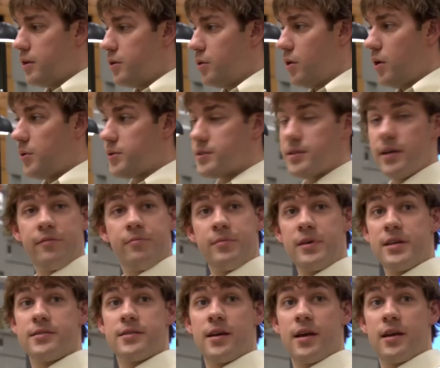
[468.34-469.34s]
you always left
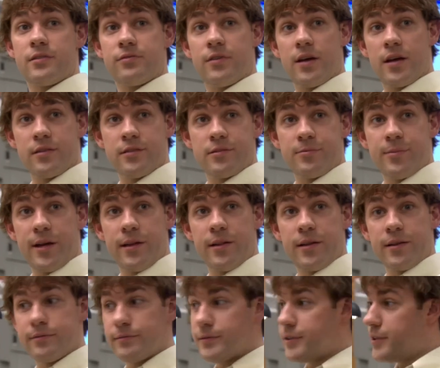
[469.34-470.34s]
me satisfied and
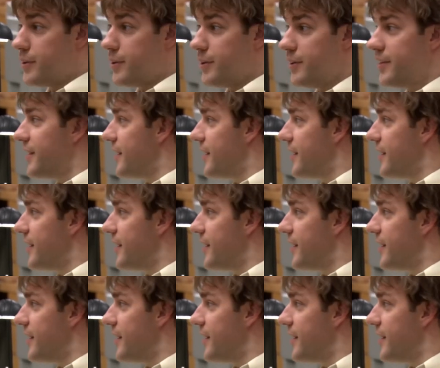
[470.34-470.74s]
smiling, so...